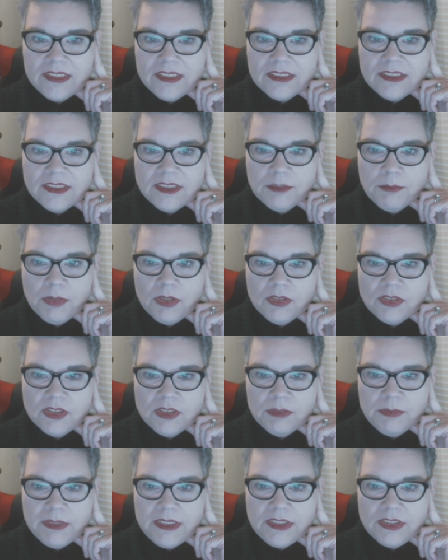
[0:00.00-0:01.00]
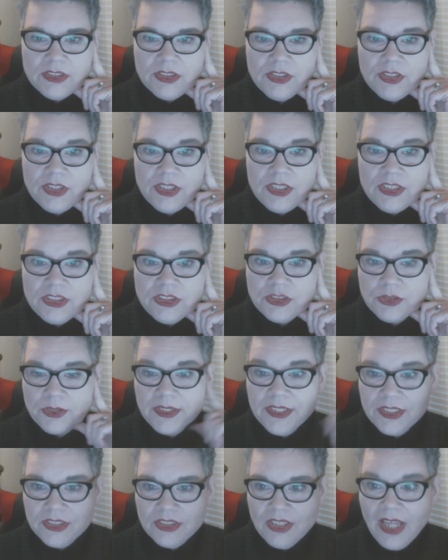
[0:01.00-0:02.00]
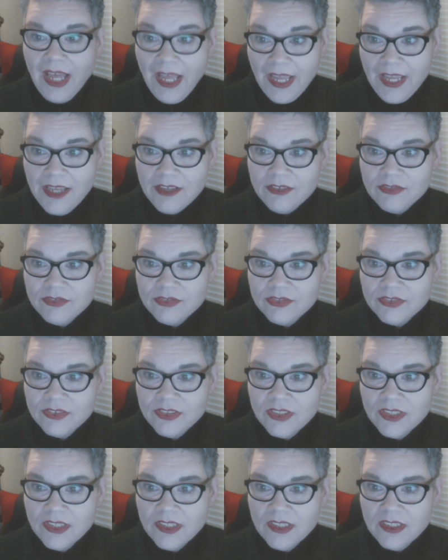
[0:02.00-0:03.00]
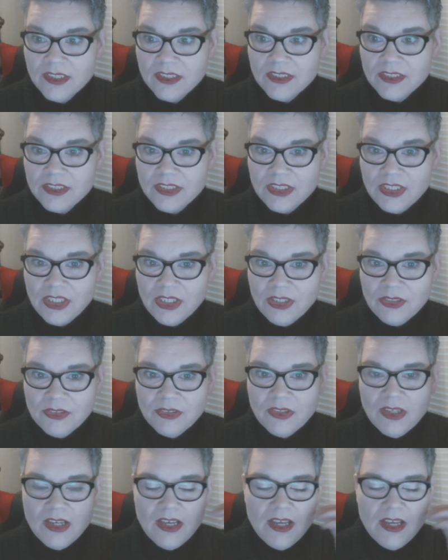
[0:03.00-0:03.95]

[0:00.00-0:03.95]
it's supposed to be so you can enjoy your life, you know?